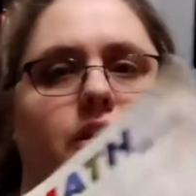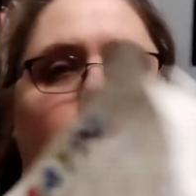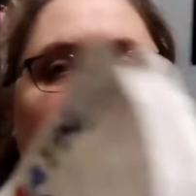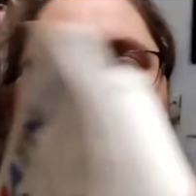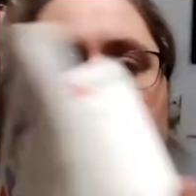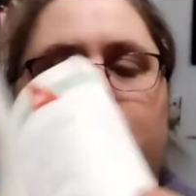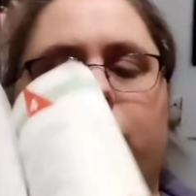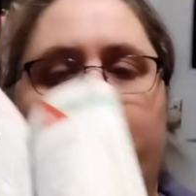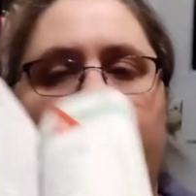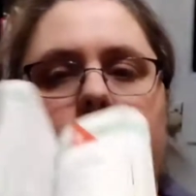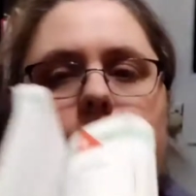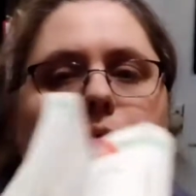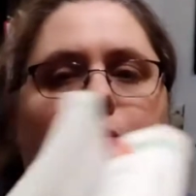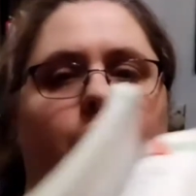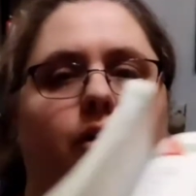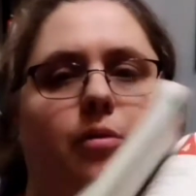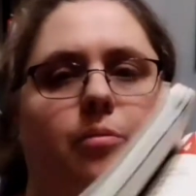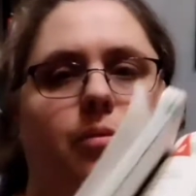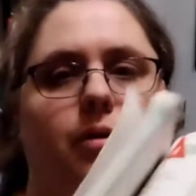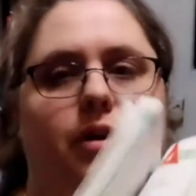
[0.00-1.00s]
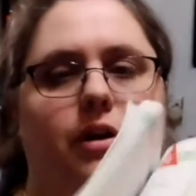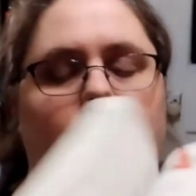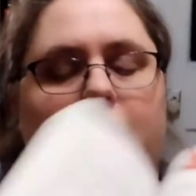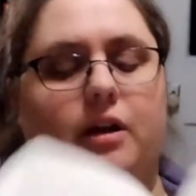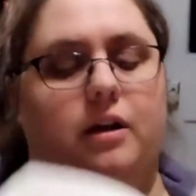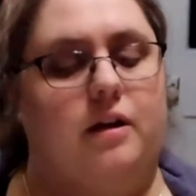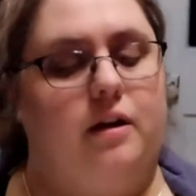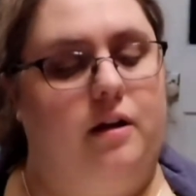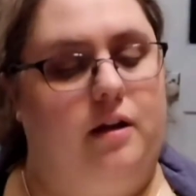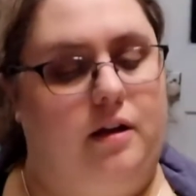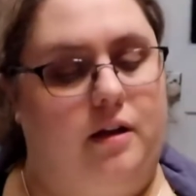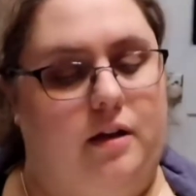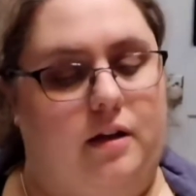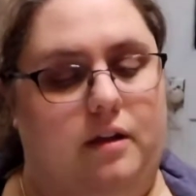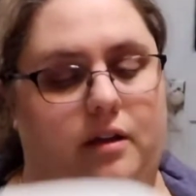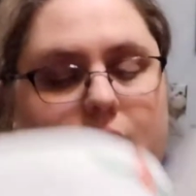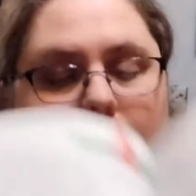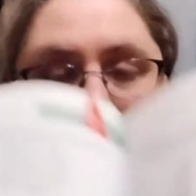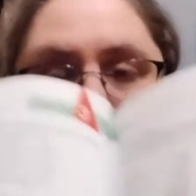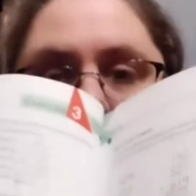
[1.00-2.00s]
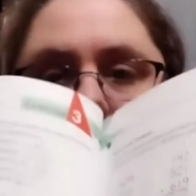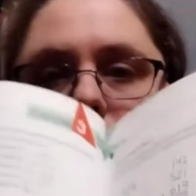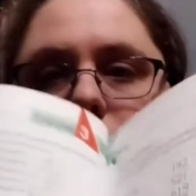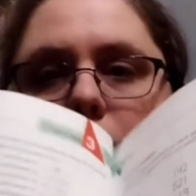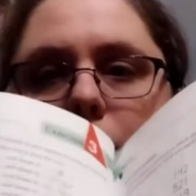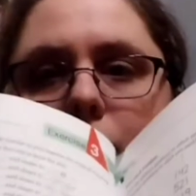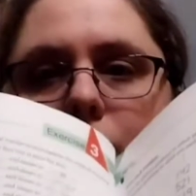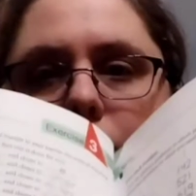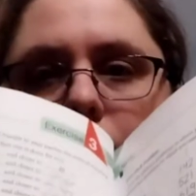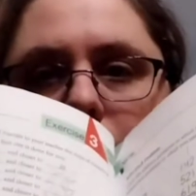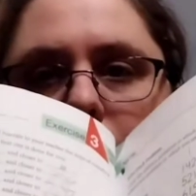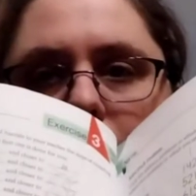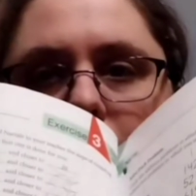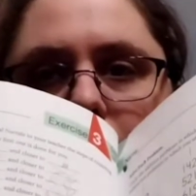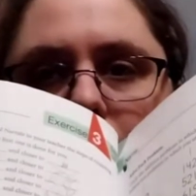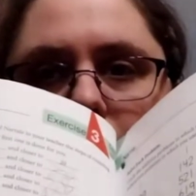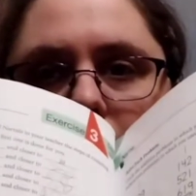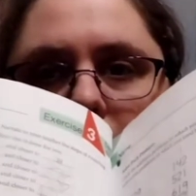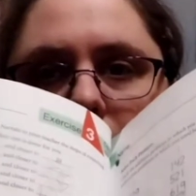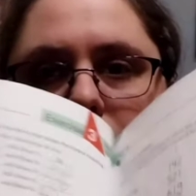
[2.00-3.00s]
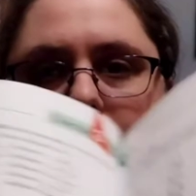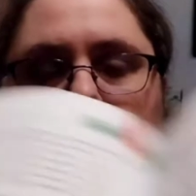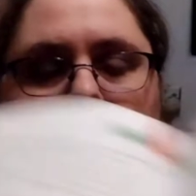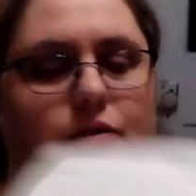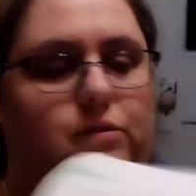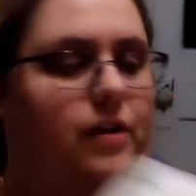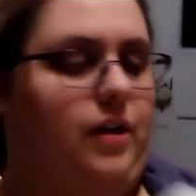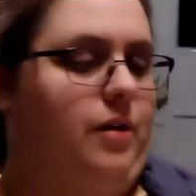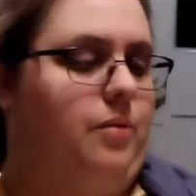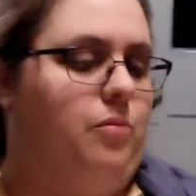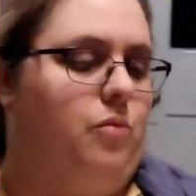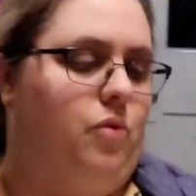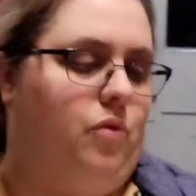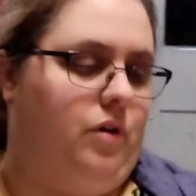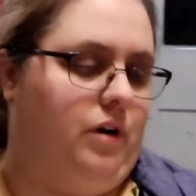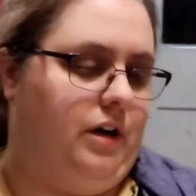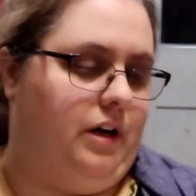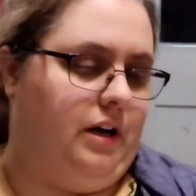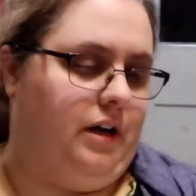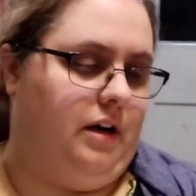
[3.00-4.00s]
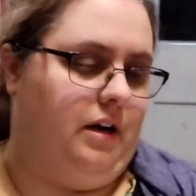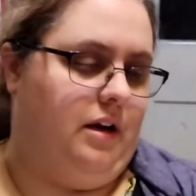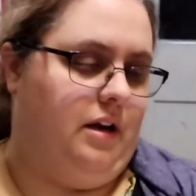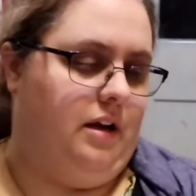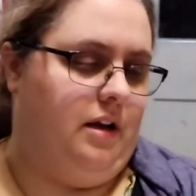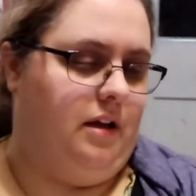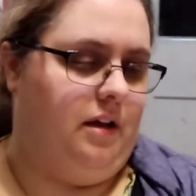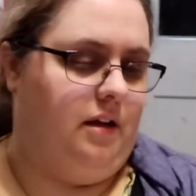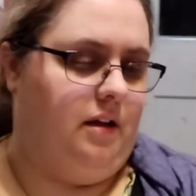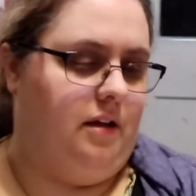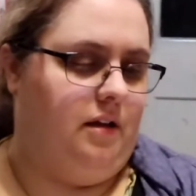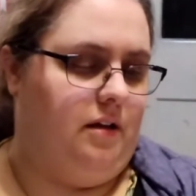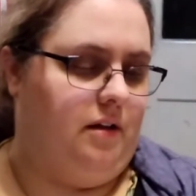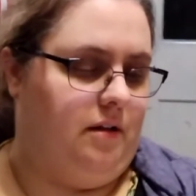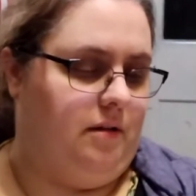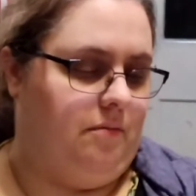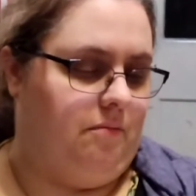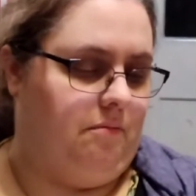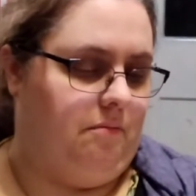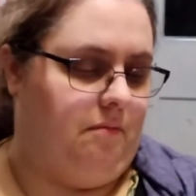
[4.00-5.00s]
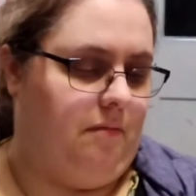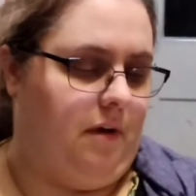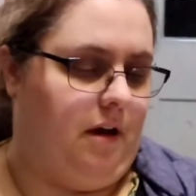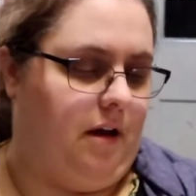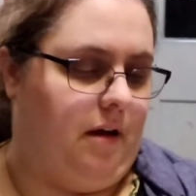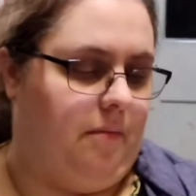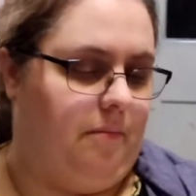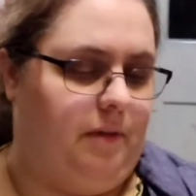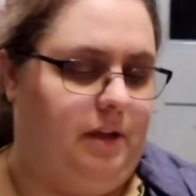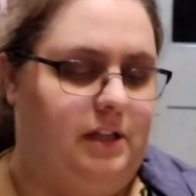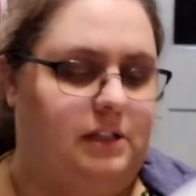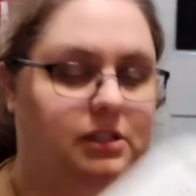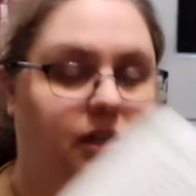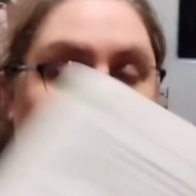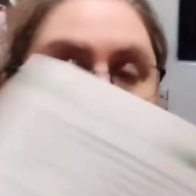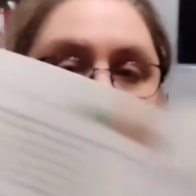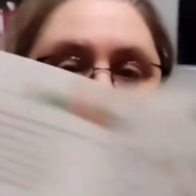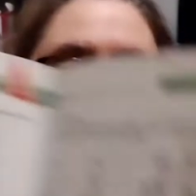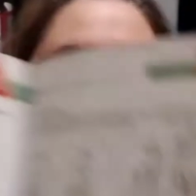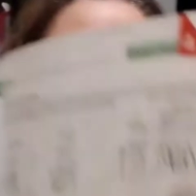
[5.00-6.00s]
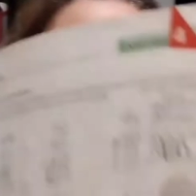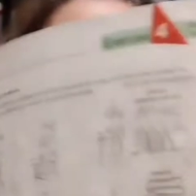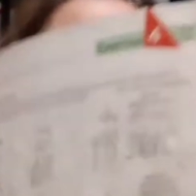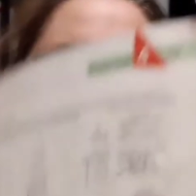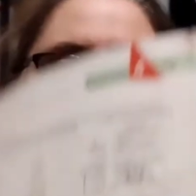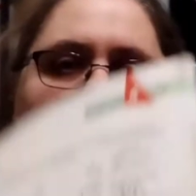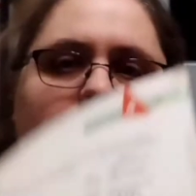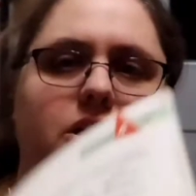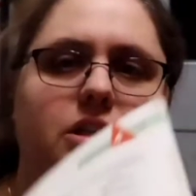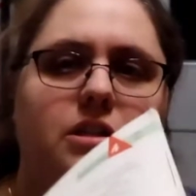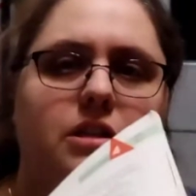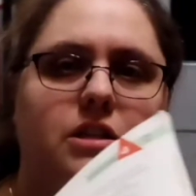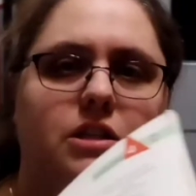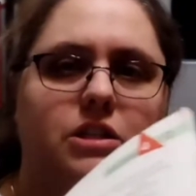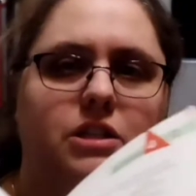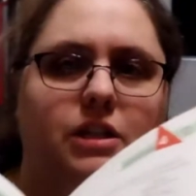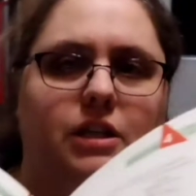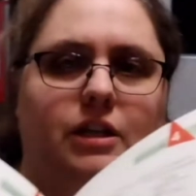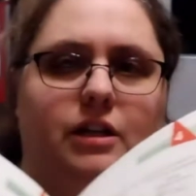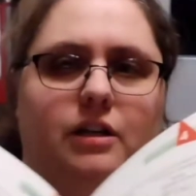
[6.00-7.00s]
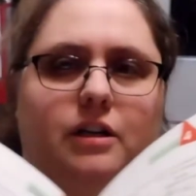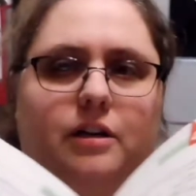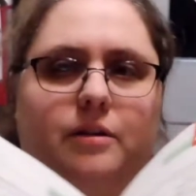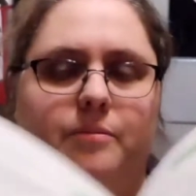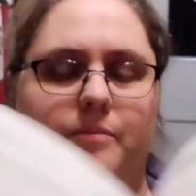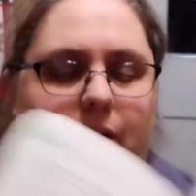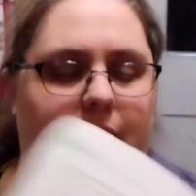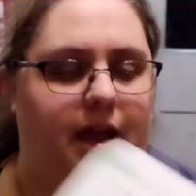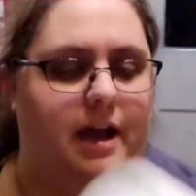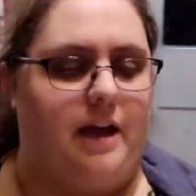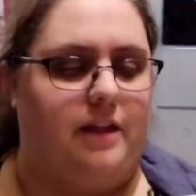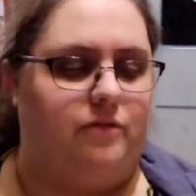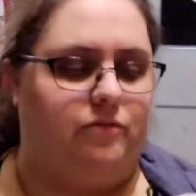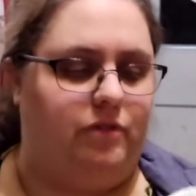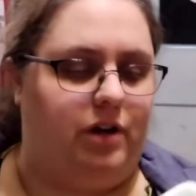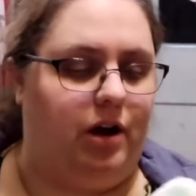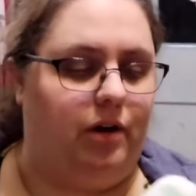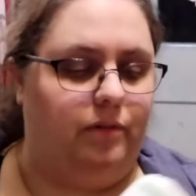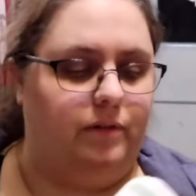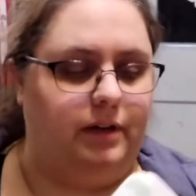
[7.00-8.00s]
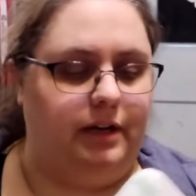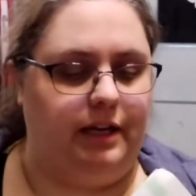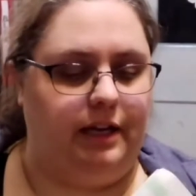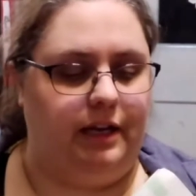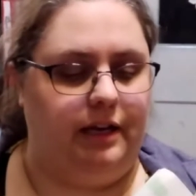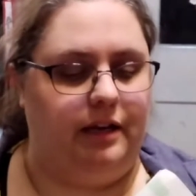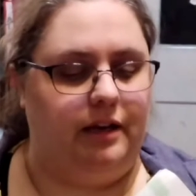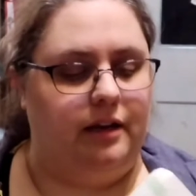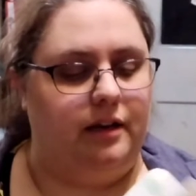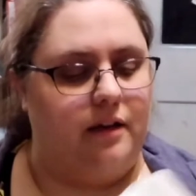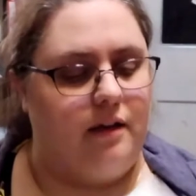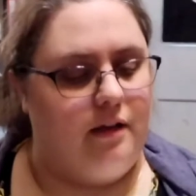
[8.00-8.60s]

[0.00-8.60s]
a third grade workbook. So, he's doing more. He started multiplication this year, math, rounding,